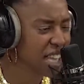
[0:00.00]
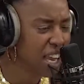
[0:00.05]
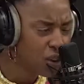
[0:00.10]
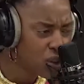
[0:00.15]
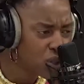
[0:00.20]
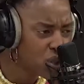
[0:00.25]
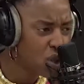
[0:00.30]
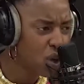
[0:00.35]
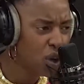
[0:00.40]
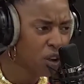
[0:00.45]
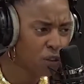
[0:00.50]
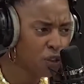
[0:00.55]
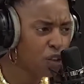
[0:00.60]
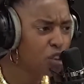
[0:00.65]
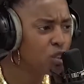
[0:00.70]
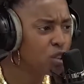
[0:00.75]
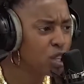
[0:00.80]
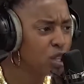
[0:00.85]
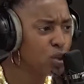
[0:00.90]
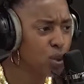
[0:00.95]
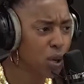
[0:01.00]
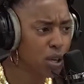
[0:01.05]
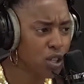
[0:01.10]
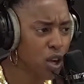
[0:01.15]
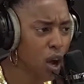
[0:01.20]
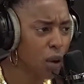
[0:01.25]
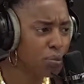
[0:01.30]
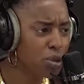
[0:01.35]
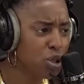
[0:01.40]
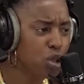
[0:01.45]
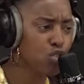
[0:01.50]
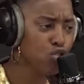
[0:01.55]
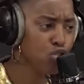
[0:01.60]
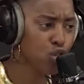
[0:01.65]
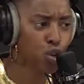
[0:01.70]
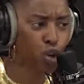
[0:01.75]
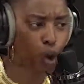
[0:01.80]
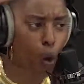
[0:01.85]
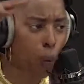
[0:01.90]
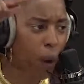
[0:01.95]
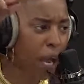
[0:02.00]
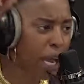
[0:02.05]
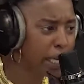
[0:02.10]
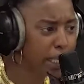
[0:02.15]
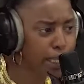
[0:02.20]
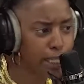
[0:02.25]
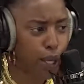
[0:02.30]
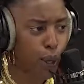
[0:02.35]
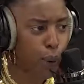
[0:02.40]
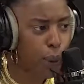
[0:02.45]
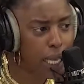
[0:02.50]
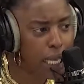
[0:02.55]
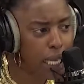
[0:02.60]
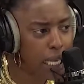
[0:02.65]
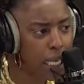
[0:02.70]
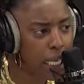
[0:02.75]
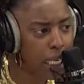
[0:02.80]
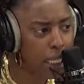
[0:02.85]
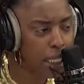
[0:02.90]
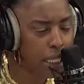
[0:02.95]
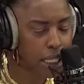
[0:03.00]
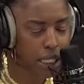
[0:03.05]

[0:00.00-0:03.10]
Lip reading: And also, if you're looking to adopt, you know where to do it.